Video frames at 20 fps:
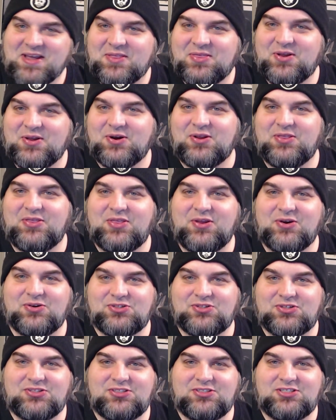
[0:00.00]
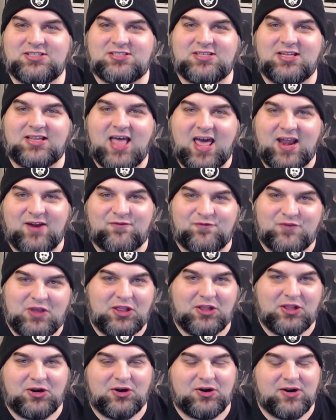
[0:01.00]
there there's just a lot of
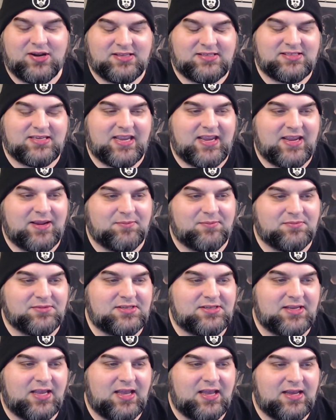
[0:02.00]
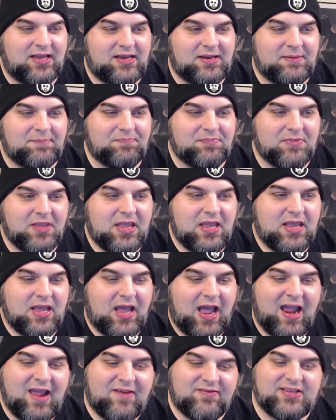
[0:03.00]
filler it seems. Um,
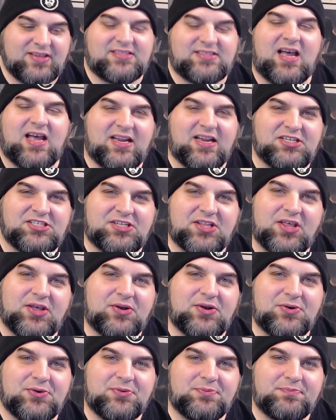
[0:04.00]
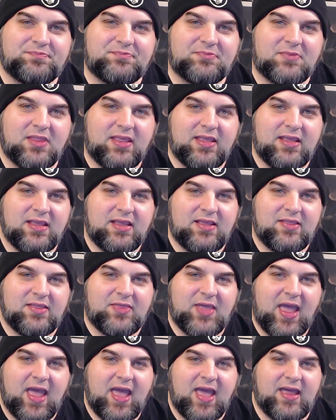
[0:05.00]
I have this hunch though
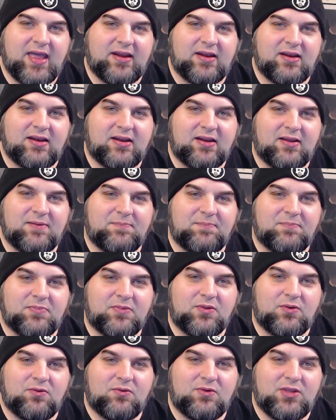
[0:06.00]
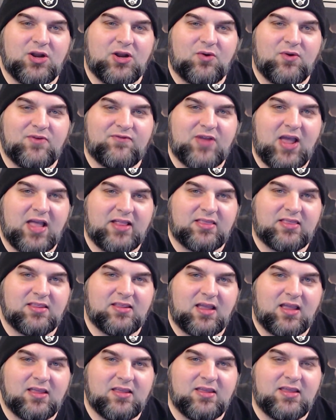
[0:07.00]
that you know, we've got
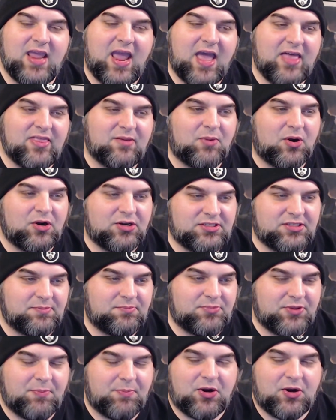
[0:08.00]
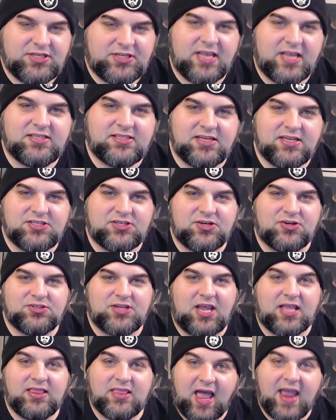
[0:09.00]
yeah, the Mar- the Martez sisters,
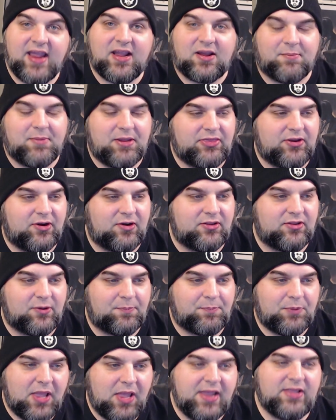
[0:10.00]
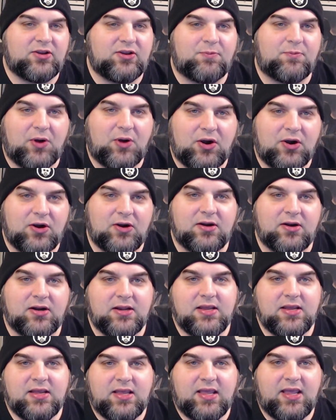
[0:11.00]
I like them and they're they're playing their part
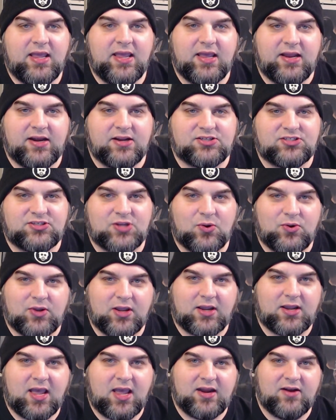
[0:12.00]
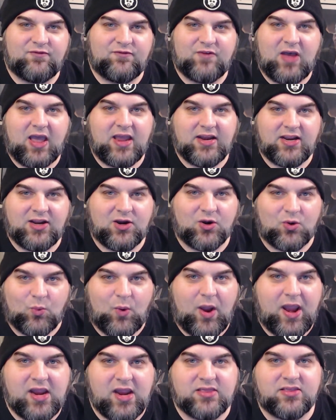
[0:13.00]
in Ahsoka kind of finding her
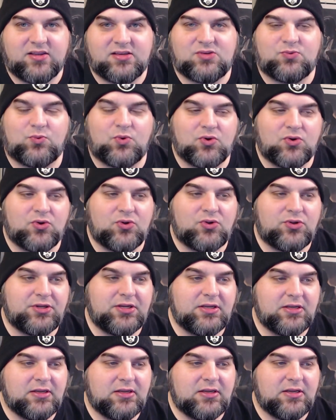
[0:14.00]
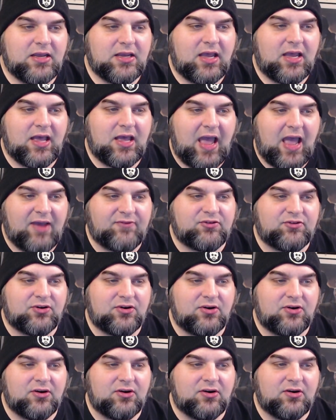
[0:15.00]
way in this world uh,
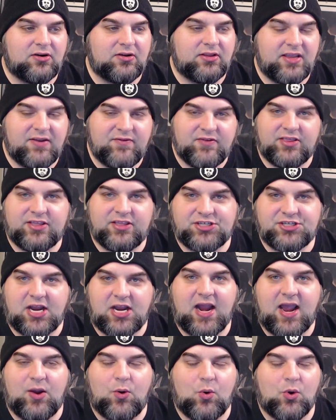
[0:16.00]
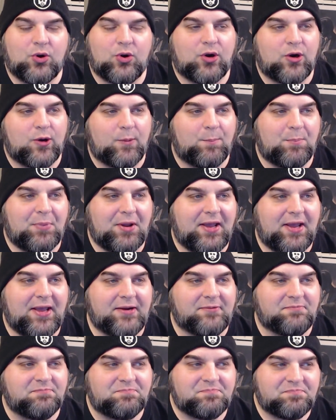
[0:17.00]
after leaving the Jedi Order,
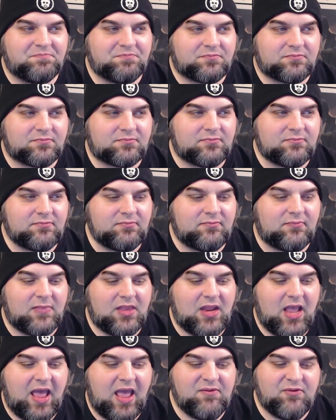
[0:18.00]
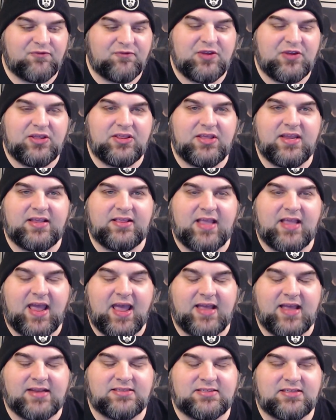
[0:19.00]
but I have a feeling
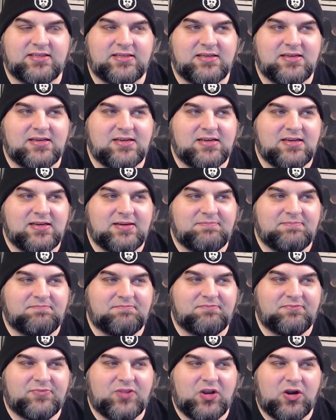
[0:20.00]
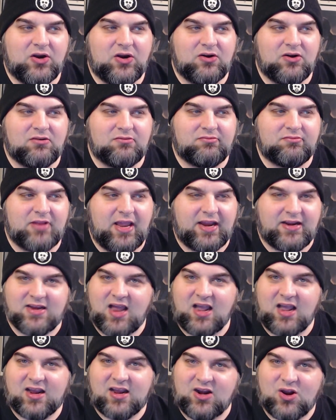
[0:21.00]
that they're like
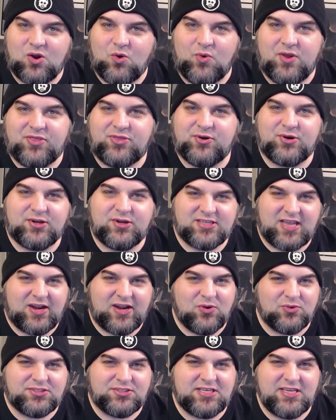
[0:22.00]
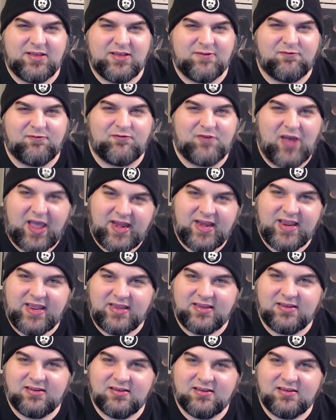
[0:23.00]
not gonna go with her because I don't see them fighting.